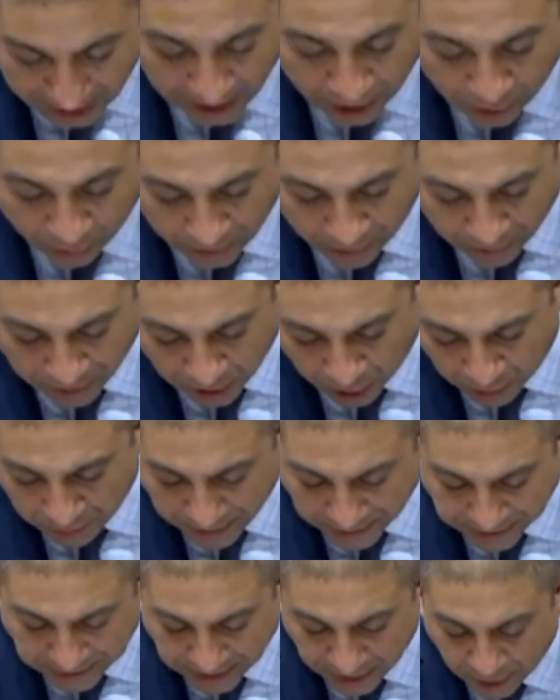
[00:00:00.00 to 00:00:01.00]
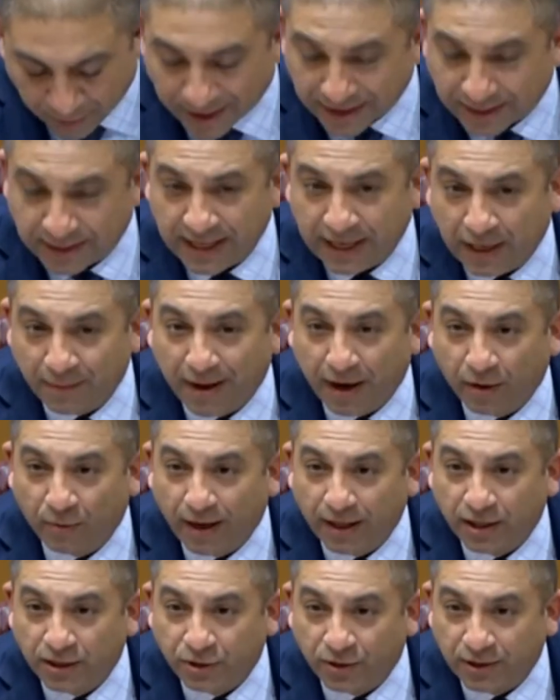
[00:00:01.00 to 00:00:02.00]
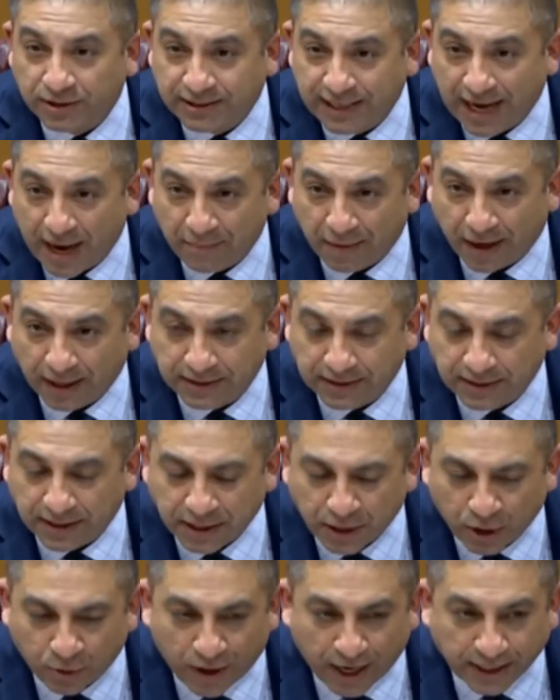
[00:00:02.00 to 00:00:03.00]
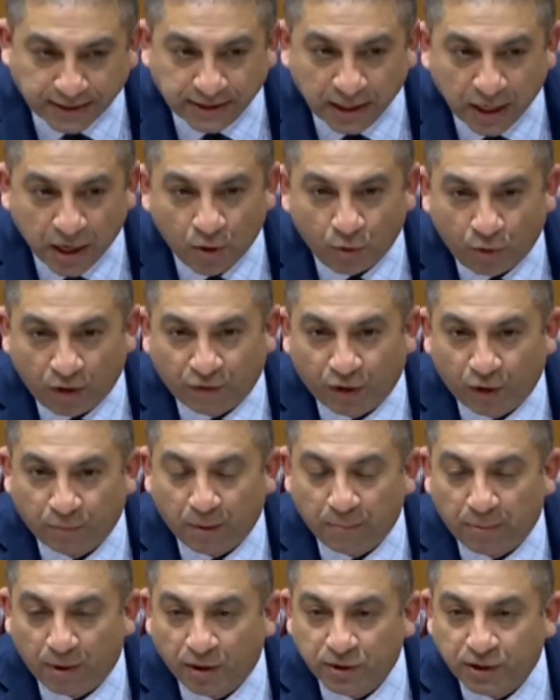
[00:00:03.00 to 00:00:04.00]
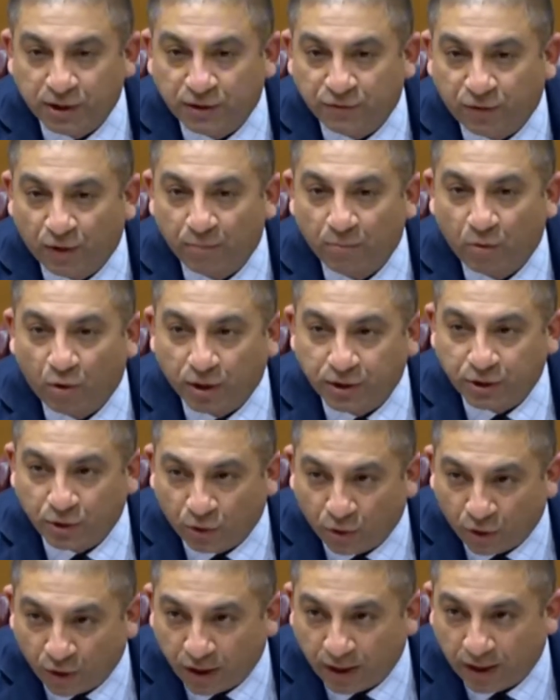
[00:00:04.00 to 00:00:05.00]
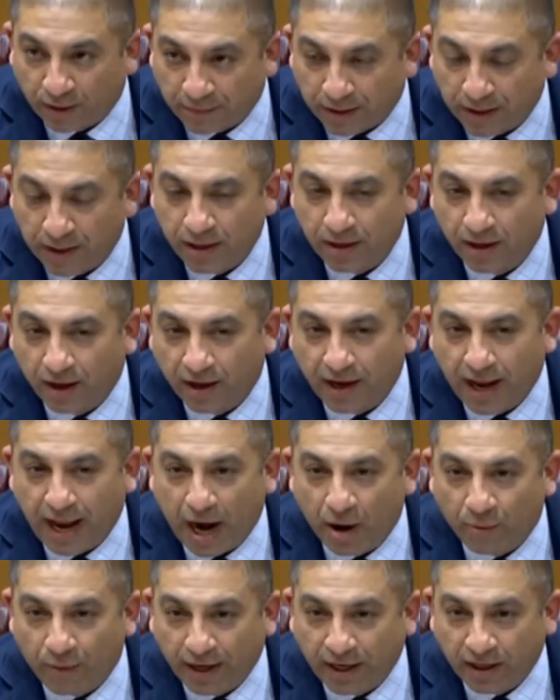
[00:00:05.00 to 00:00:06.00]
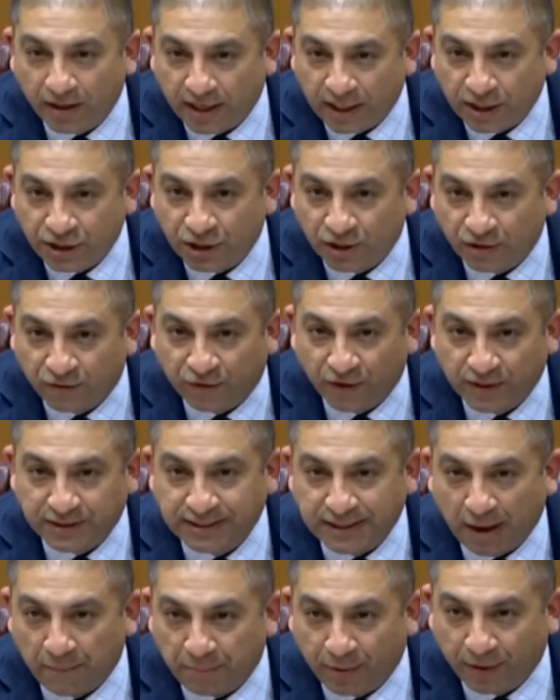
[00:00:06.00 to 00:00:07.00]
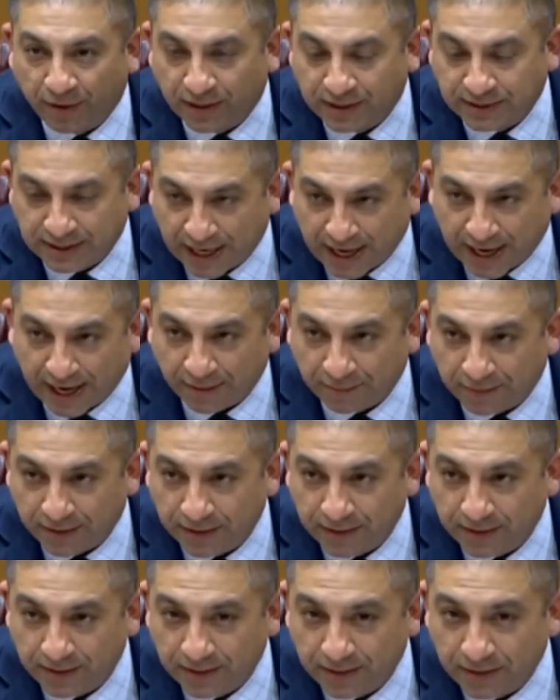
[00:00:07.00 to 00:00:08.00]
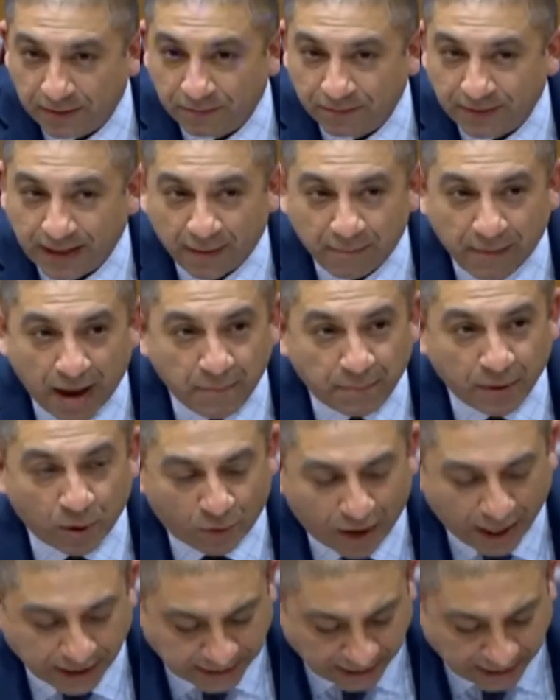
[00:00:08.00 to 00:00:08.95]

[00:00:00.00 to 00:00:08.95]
agree with Combs that you might think about a regulatory sandbox. In the U.S., we've heard proposals for a moratorium on AI regulation for a set period of time. That might be a wise